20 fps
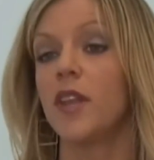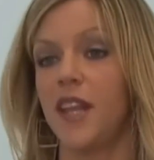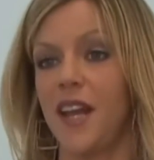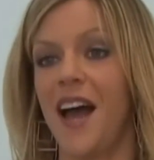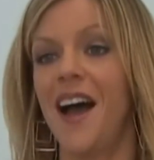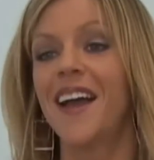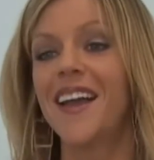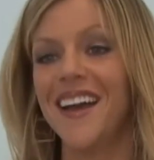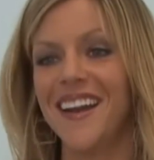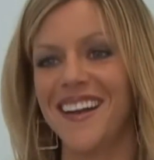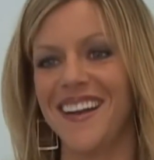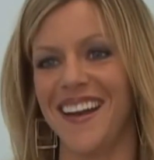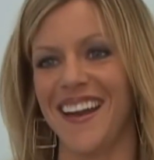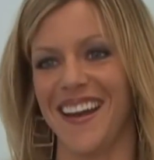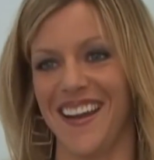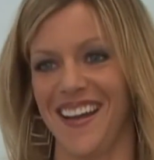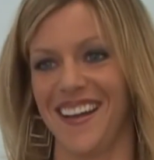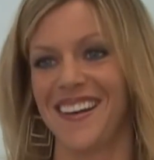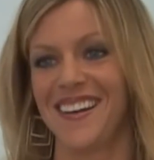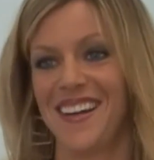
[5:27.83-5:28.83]
not going to need
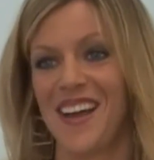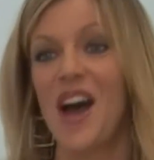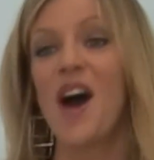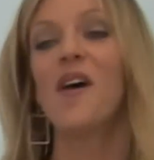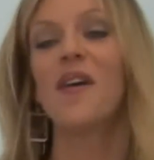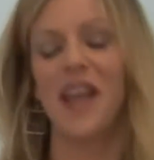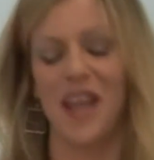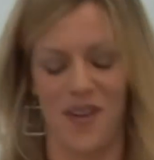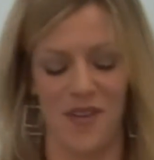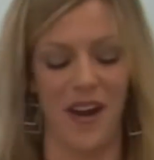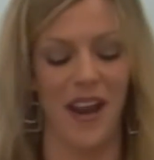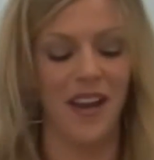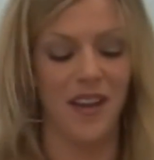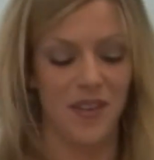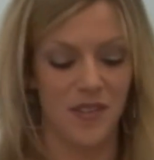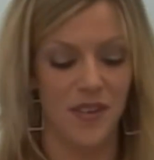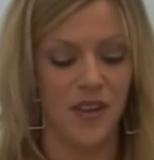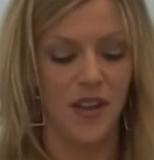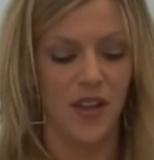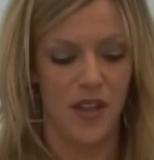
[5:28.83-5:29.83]
it? Mm. Okay, great.
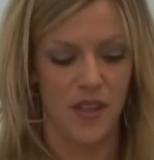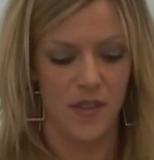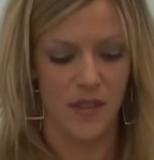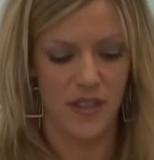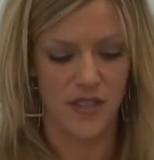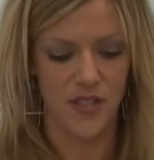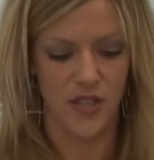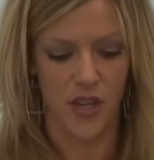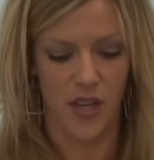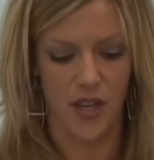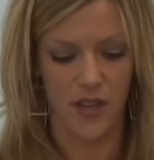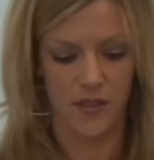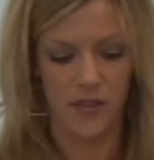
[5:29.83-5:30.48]
That's good.